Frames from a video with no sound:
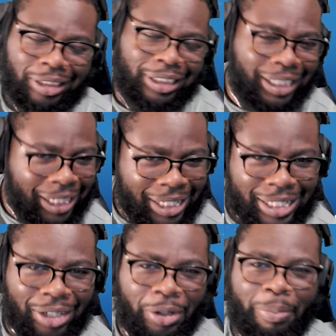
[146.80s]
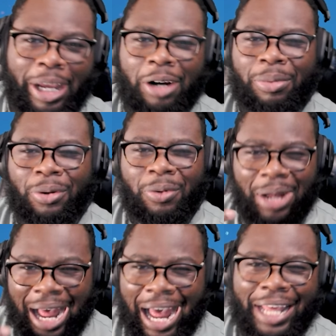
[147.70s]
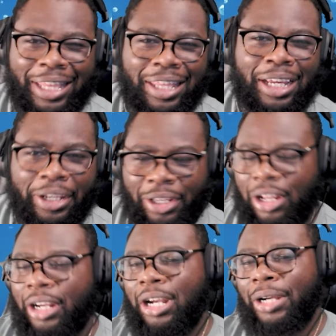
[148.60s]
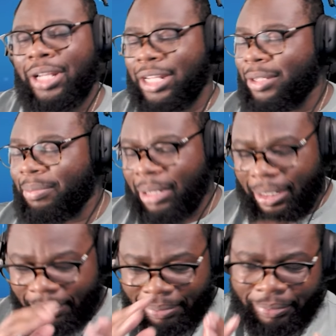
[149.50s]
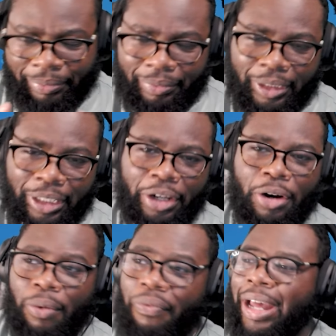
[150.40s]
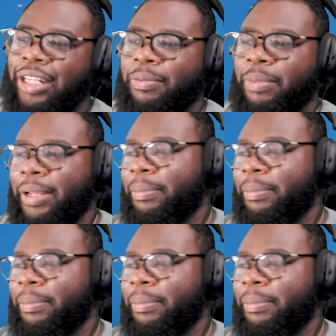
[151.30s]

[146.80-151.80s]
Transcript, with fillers: it is still debatable. I think Yelan not does it, but you know, that's me.